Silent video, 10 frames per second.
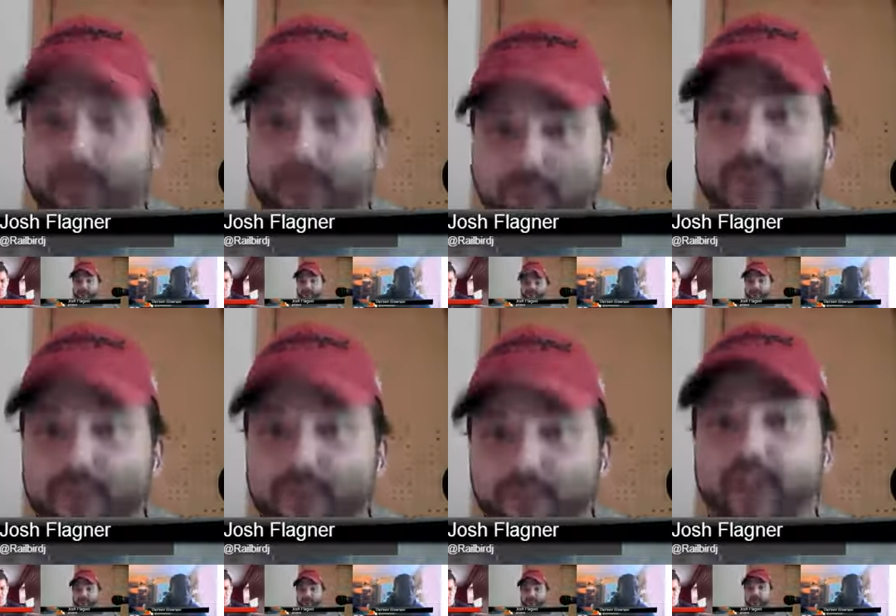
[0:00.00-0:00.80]
through the
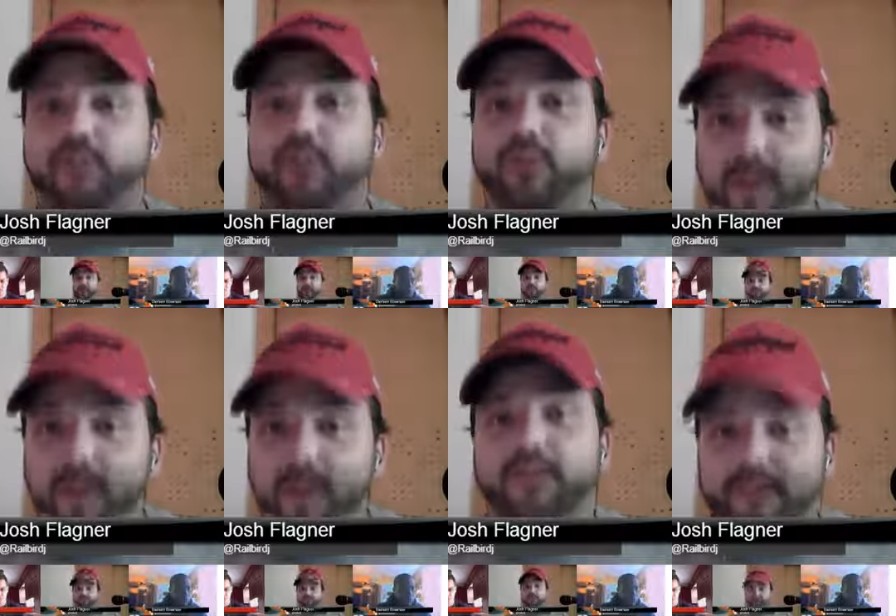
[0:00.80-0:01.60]
federal
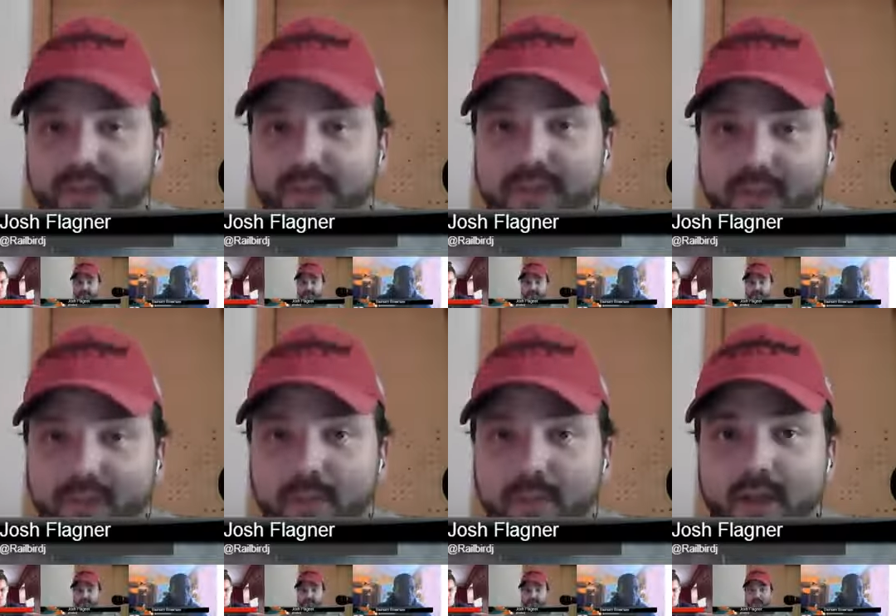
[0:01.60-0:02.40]
mail
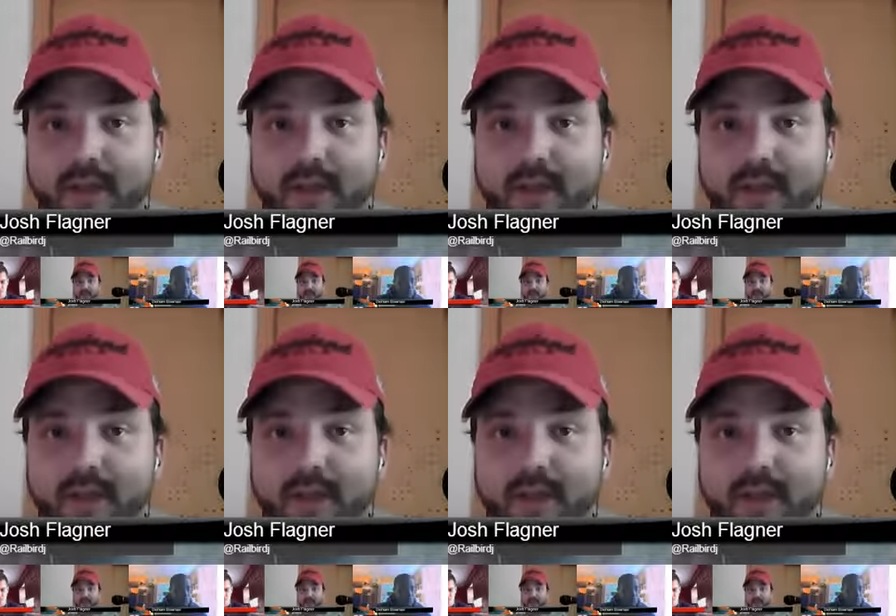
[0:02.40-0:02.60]
system.